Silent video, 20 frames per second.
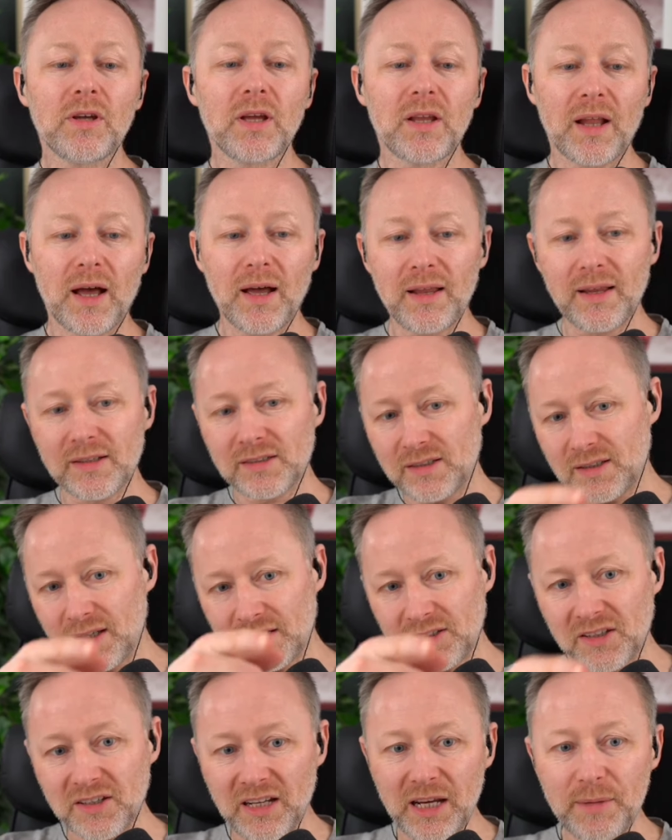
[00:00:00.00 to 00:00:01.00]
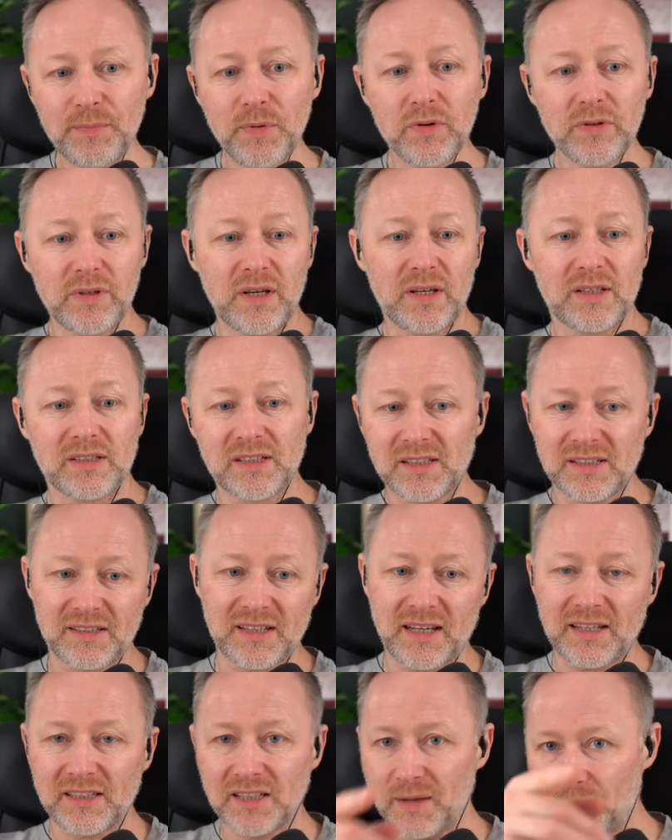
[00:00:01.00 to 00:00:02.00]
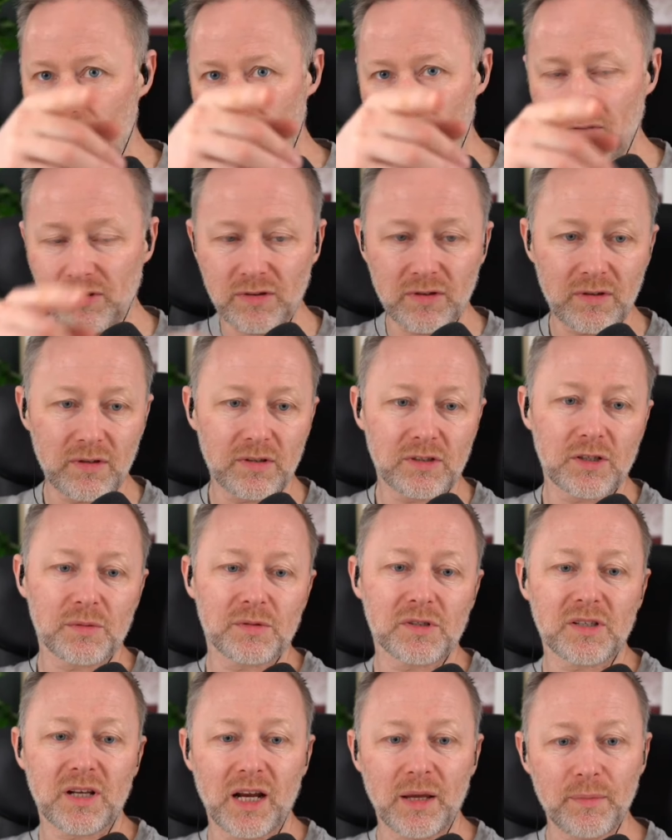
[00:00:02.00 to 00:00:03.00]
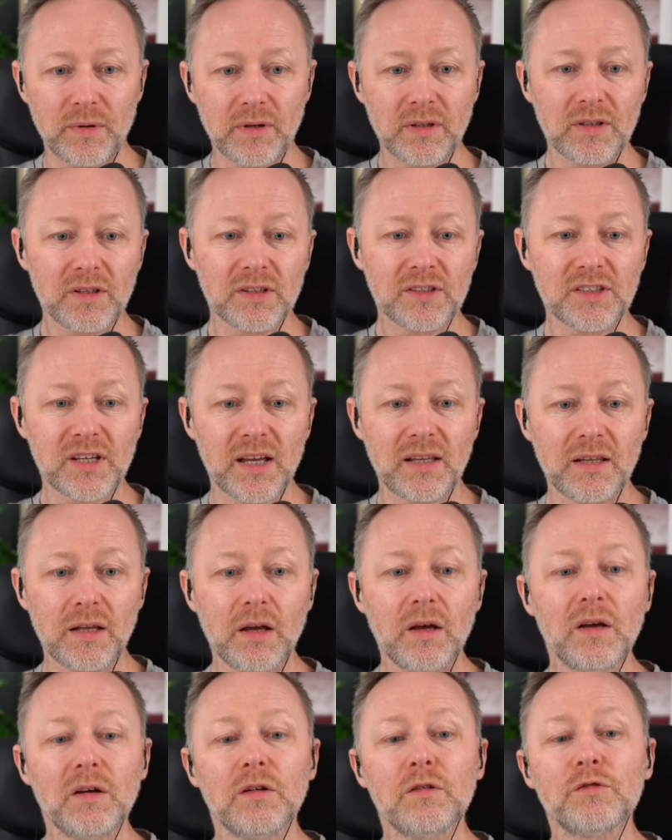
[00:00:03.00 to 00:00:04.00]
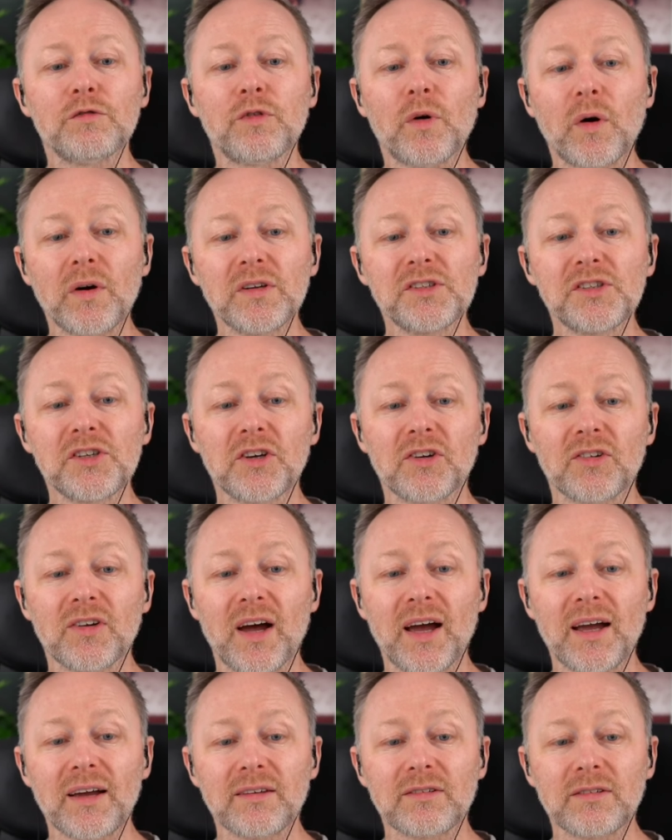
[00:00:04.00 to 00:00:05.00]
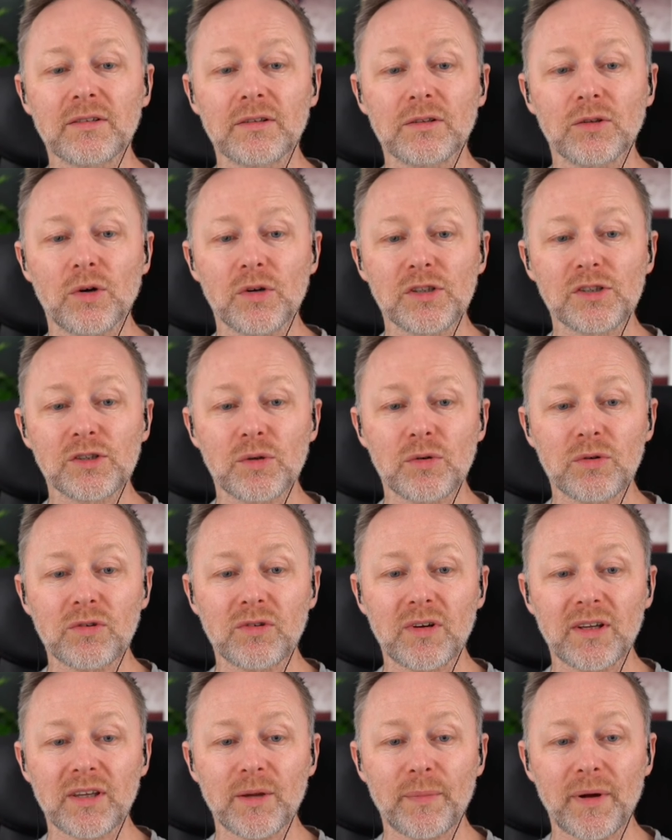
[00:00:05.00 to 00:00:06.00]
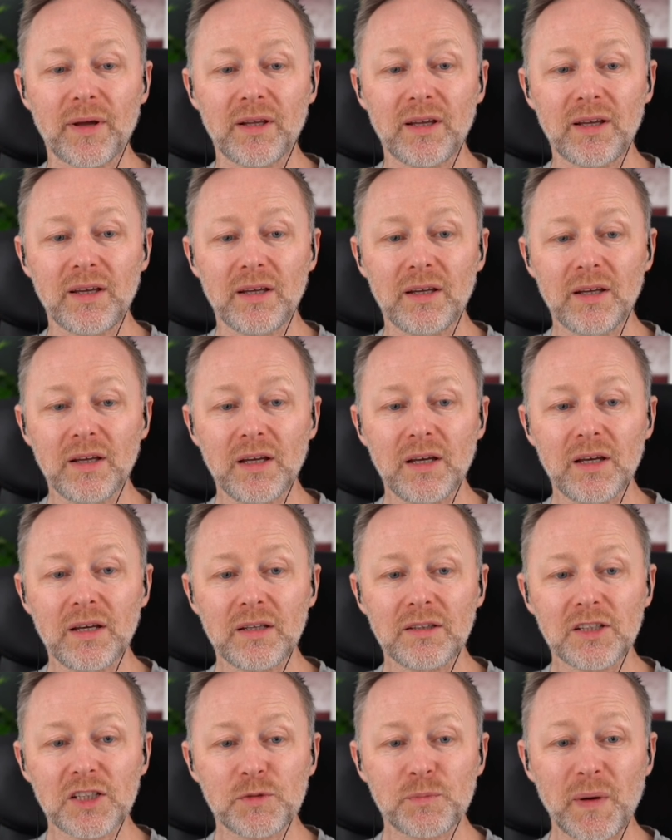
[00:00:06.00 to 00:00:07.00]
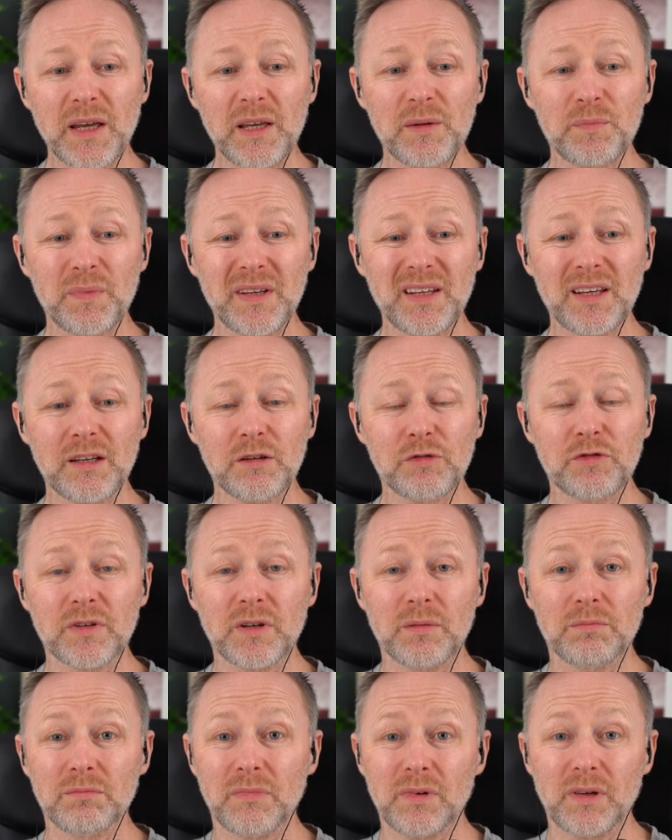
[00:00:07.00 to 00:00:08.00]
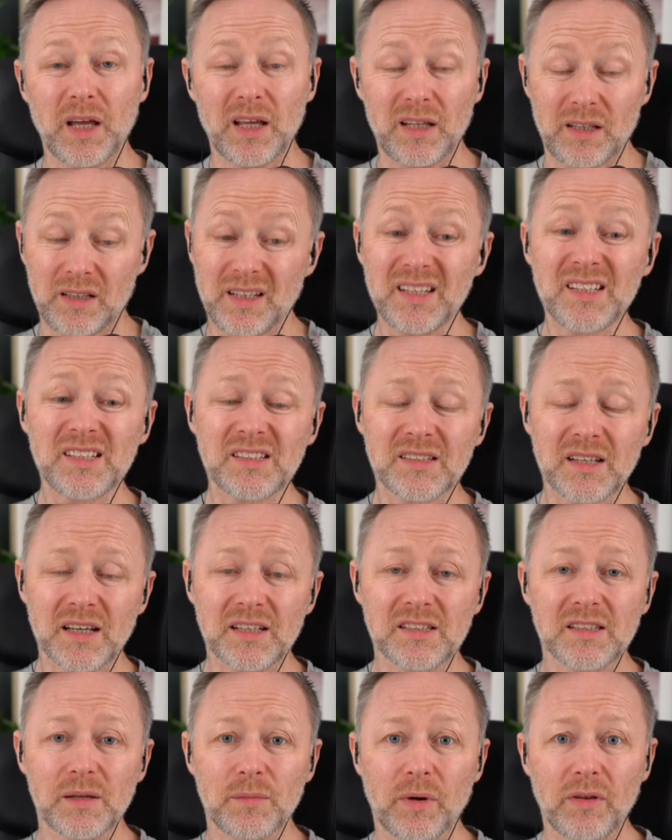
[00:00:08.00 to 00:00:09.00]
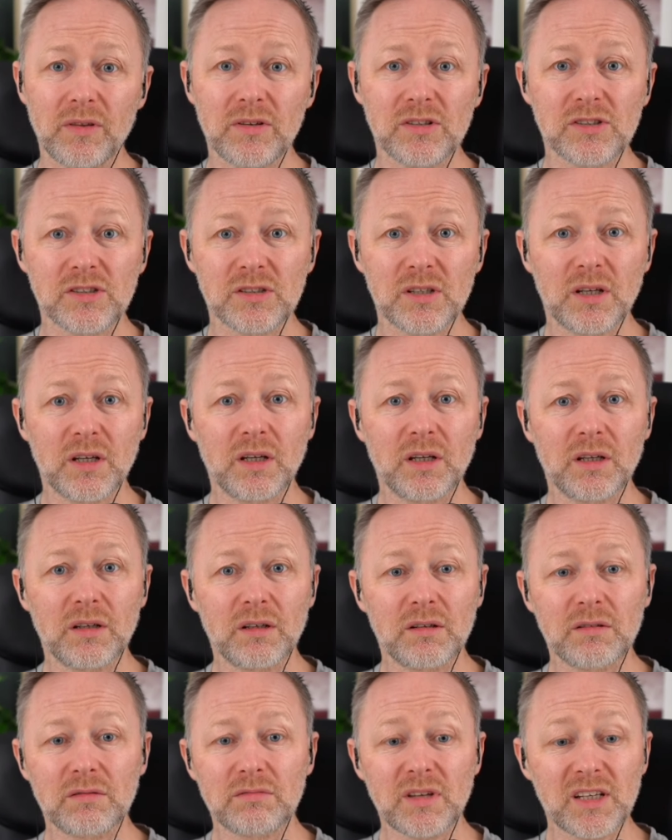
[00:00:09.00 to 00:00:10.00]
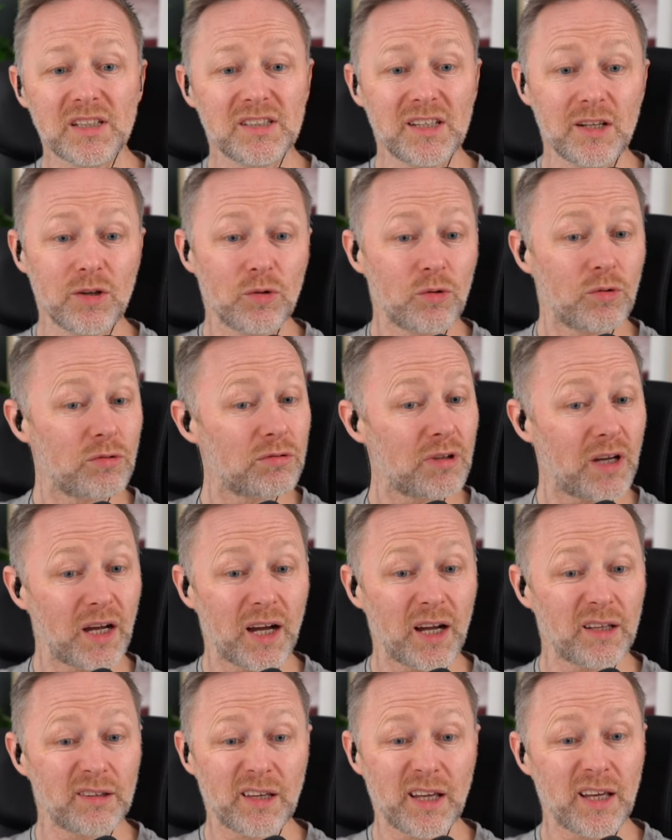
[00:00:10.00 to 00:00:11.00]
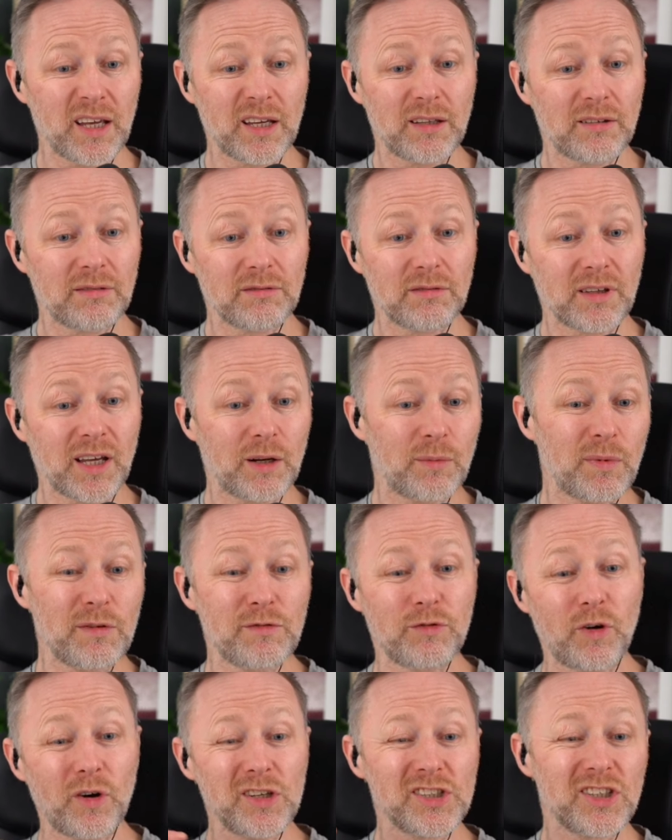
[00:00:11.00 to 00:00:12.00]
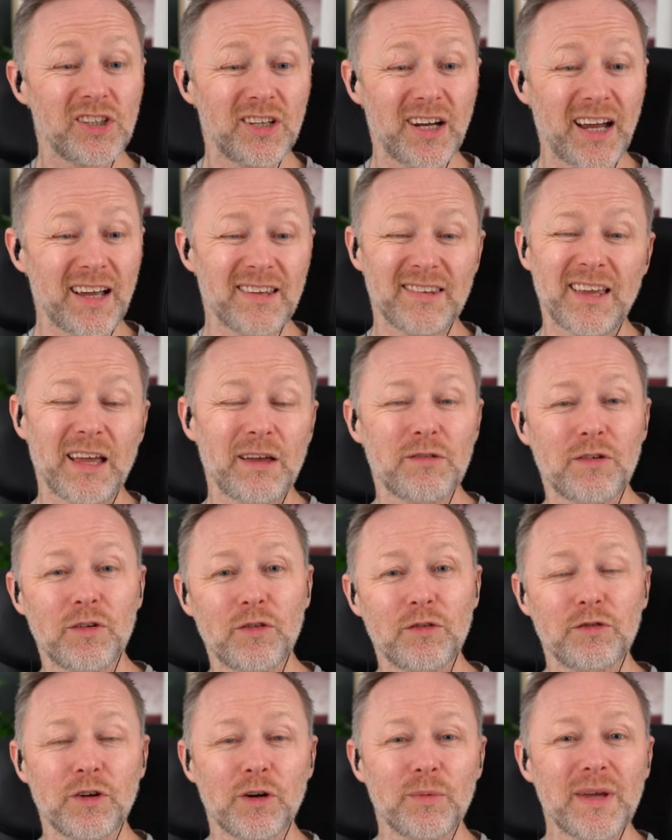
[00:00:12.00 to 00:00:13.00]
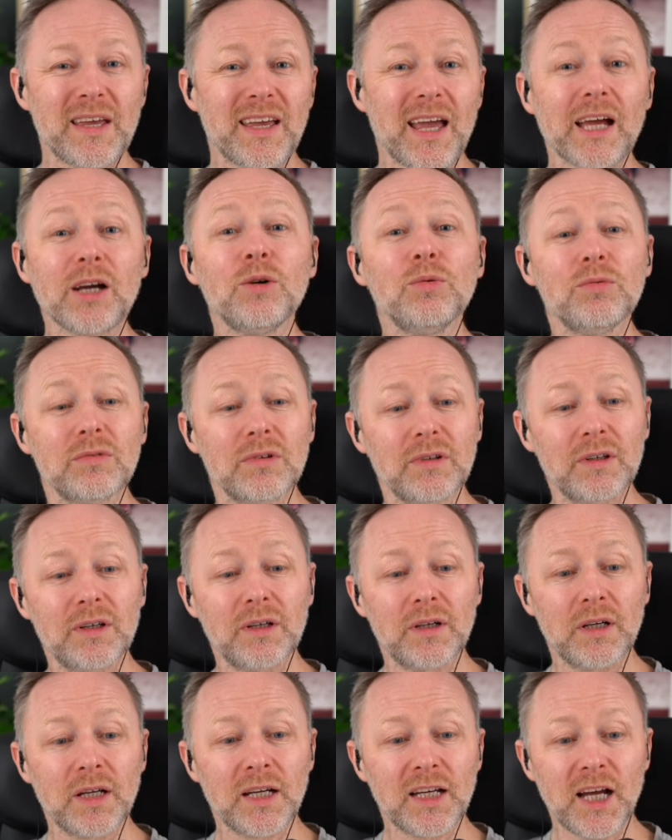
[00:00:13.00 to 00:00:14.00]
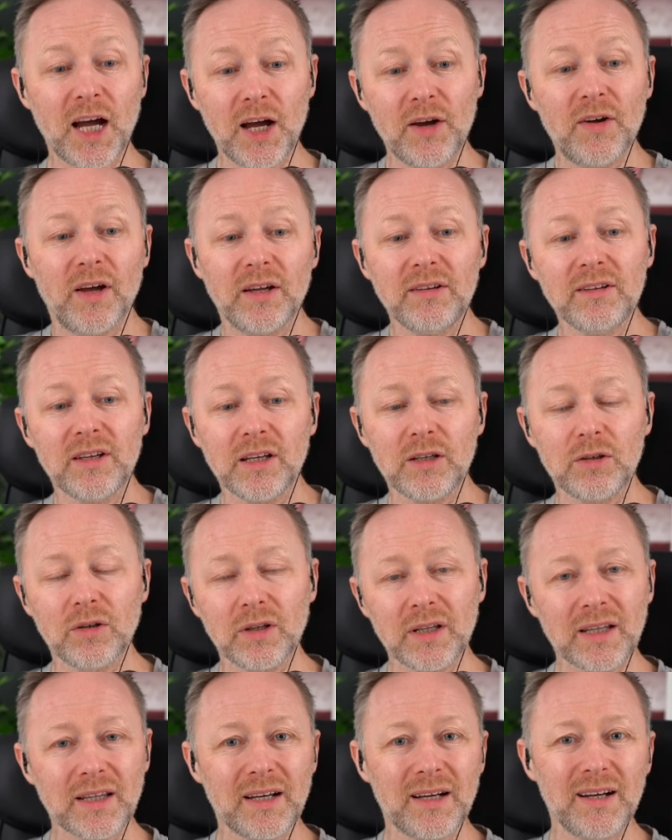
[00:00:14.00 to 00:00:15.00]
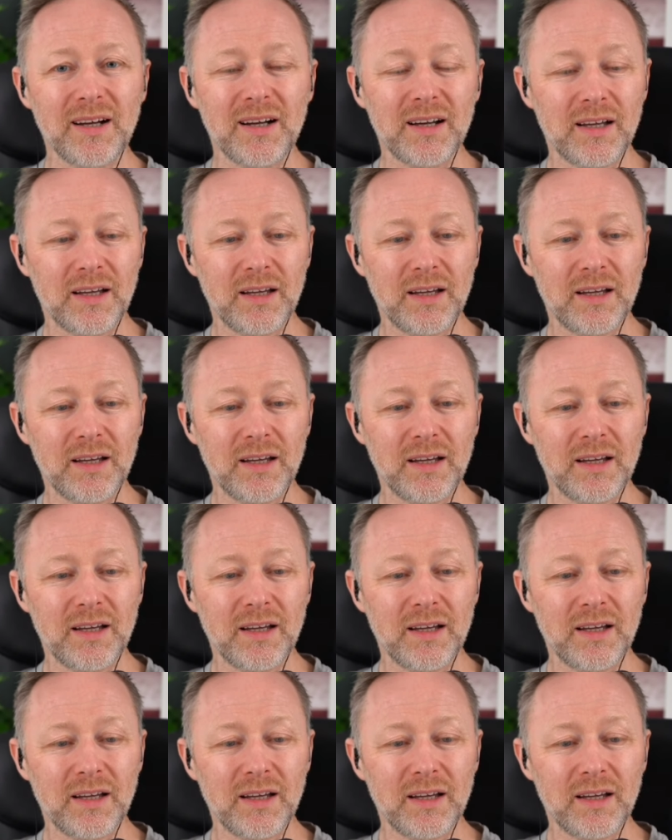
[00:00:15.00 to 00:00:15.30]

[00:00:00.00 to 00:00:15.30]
at that. There's Grebo there. That's a 60-month subscriber saying, voice cracked, lost all credibility. Despite being here for at least 60 months, Disney know that I had a kind of wee voice crack thing for a wee giggle. You know, like that.